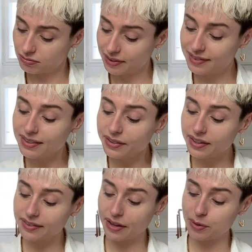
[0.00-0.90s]

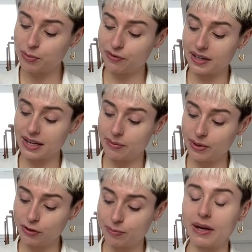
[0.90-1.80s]
Stillness and the Moving
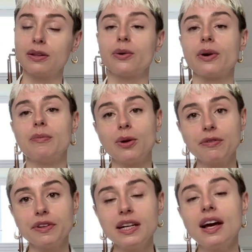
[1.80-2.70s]
Image by Laura
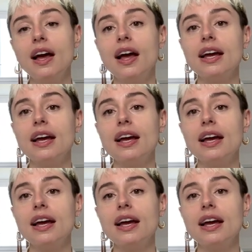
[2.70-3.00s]
Mulvey.